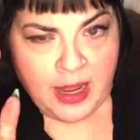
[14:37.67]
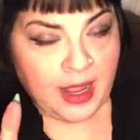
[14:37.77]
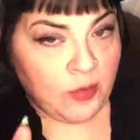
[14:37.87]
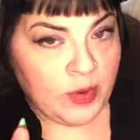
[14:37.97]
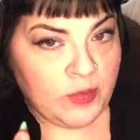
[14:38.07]

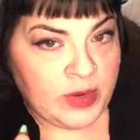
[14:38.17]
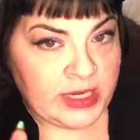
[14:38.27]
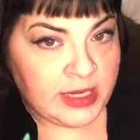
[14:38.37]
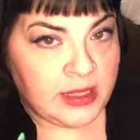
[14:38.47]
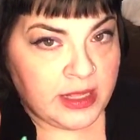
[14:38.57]
and when we
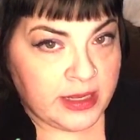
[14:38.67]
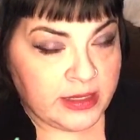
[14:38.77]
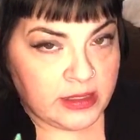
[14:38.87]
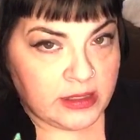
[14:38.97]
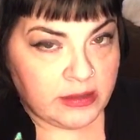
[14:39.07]
did
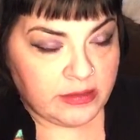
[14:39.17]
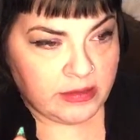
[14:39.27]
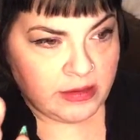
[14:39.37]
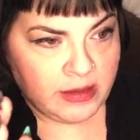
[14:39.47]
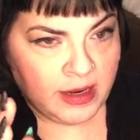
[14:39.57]
this.
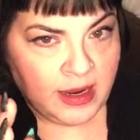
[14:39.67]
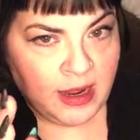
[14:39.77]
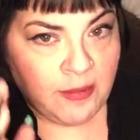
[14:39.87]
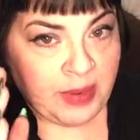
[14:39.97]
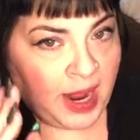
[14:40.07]

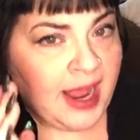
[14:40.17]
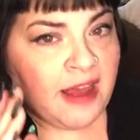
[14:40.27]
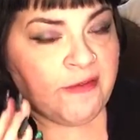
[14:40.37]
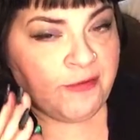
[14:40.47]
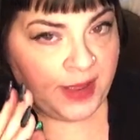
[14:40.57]
But I
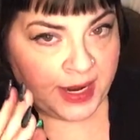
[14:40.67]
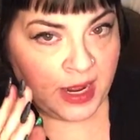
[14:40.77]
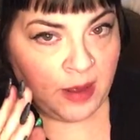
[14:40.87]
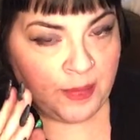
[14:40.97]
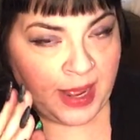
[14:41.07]
got fed
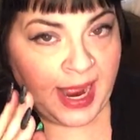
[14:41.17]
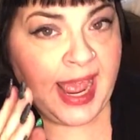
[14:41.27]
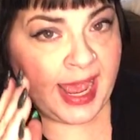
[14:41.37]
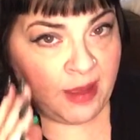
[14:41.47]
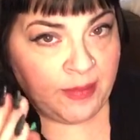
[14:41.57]
up. I
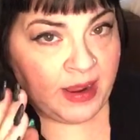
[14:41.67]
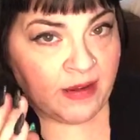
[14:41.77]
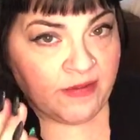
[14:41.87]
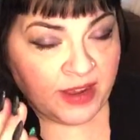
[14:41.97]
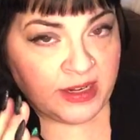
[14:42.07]
hate being a
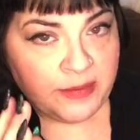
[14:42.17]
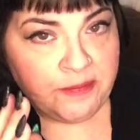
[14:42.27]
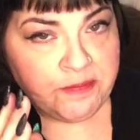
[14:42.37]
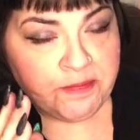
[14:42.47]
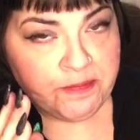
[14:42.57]
victim.
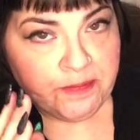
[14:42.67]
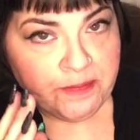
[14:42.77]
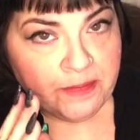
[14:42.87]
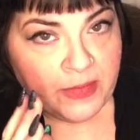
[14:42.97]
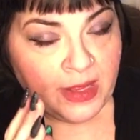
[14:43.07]

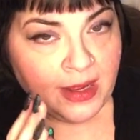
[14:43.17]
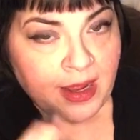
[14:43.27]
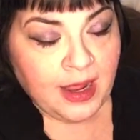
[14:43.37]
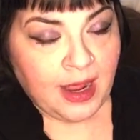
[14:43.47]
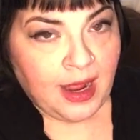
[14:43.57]

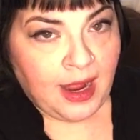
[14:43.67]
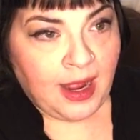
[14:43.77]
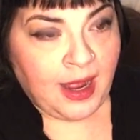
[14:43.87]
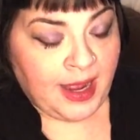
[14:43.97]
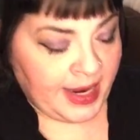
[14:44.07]

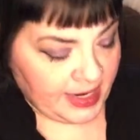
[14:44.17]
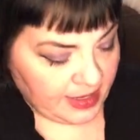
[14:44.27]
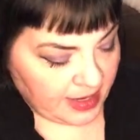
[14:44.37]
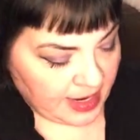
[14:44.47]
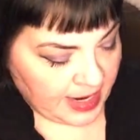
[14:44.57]
I
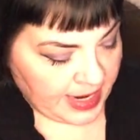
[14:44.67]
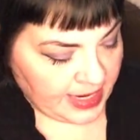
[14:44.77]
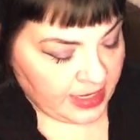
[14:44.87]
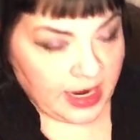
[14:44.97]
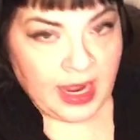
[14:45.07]

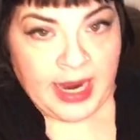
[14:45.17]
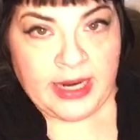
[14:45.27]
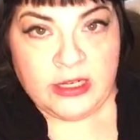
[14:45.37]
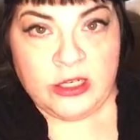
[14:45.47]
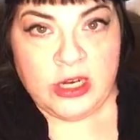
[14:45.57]

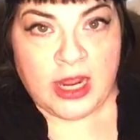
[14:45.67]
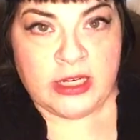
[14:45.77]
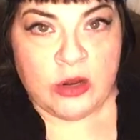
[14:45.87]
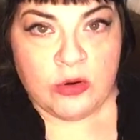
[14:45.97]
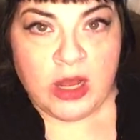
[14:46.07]

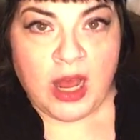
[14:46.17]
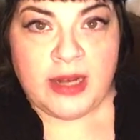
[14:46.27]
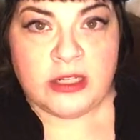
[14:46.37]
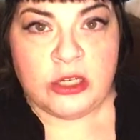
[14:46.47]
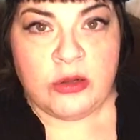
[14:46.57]
don't
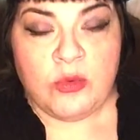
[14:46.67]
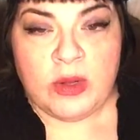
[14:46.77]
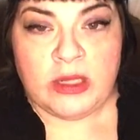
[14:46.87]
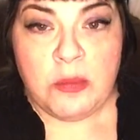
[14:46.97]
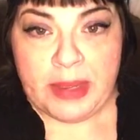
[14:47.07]
cotton to it
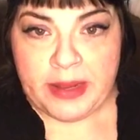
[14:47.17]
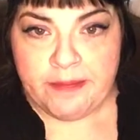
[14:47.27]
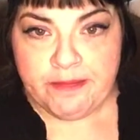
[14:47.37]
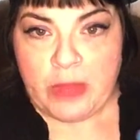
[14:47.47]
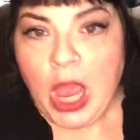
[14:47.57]
one little bit.
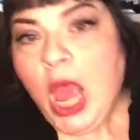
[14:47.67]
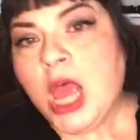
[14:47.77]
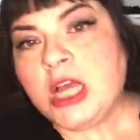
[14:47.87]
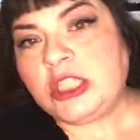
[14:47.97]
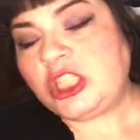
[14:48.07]

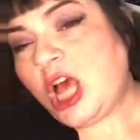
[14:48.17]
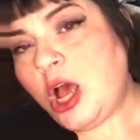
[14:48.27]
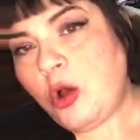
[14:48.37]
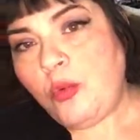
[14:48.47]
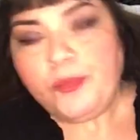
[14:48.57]

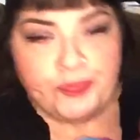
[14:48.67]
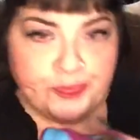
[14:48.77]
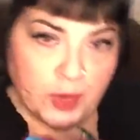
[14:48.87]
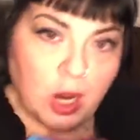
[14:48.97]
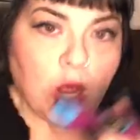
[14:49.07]
So,
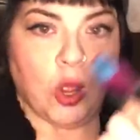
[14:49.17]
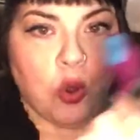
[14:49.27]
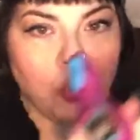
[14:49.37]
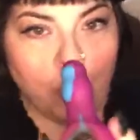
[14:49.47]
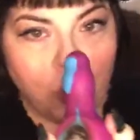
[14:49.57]

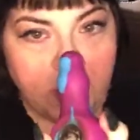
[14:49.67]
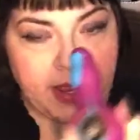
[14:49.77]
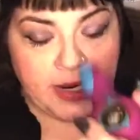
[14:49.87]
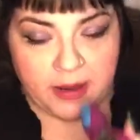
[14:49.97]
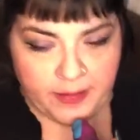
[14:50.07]

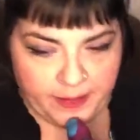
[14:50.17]
weed.